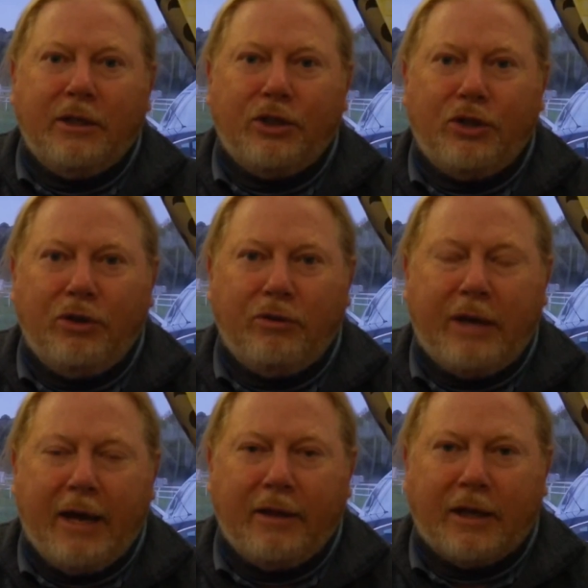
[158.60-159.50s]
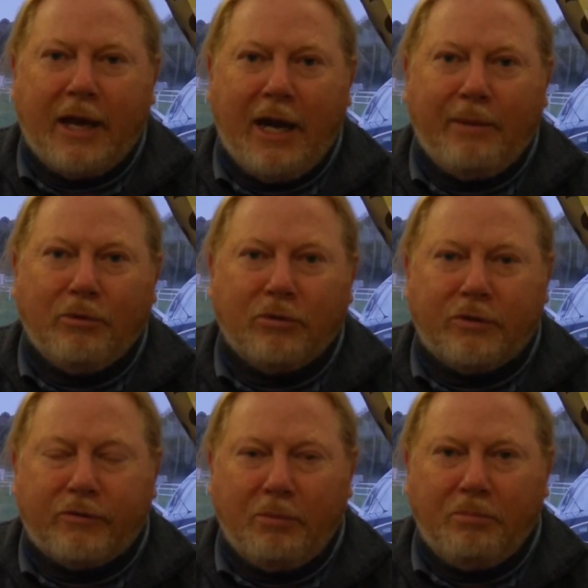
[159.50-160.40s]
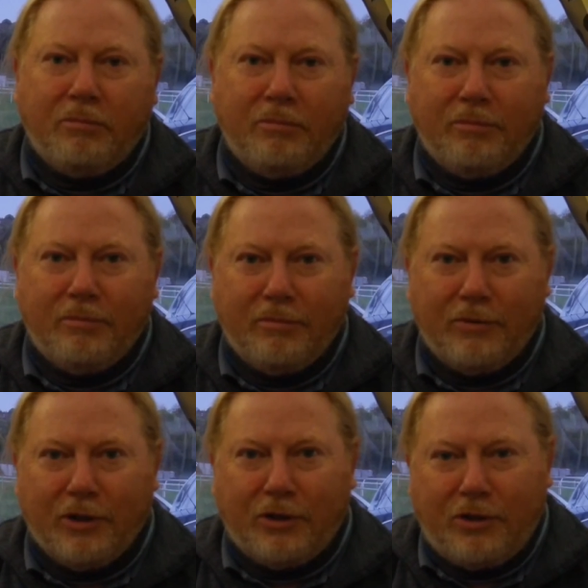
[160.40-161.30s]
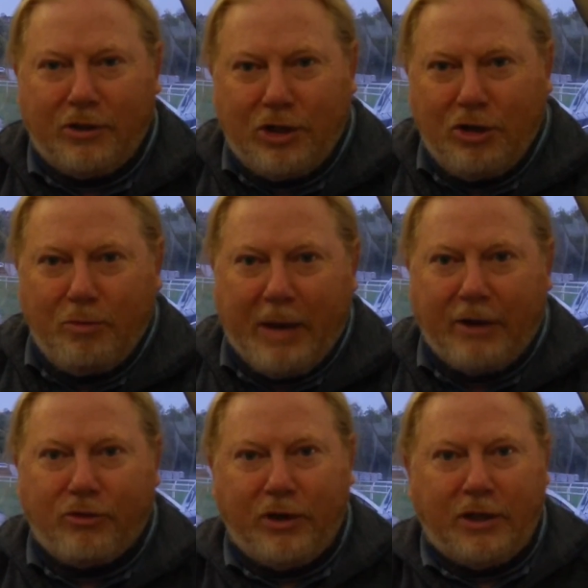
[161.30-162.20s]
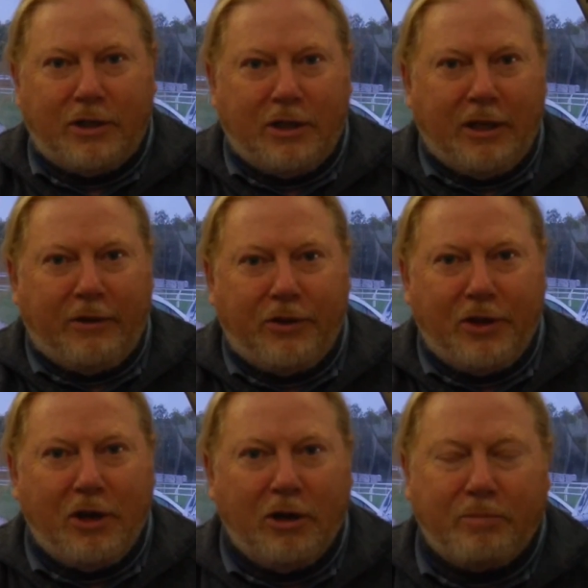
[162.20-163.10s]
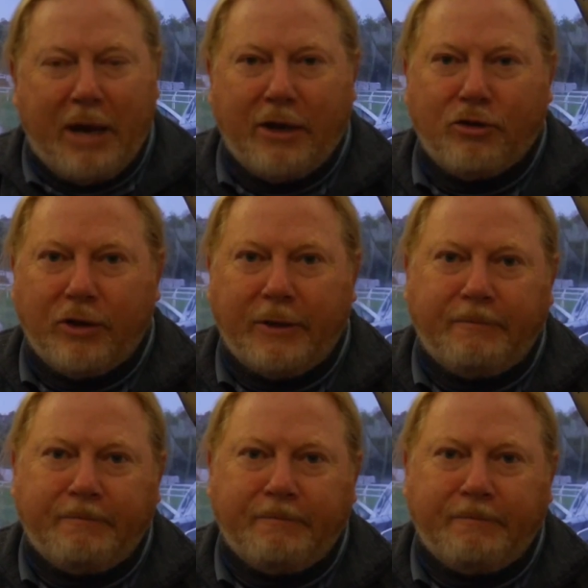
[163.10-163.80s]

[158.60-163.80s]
to get the cables from the 2 batteries to the third battery.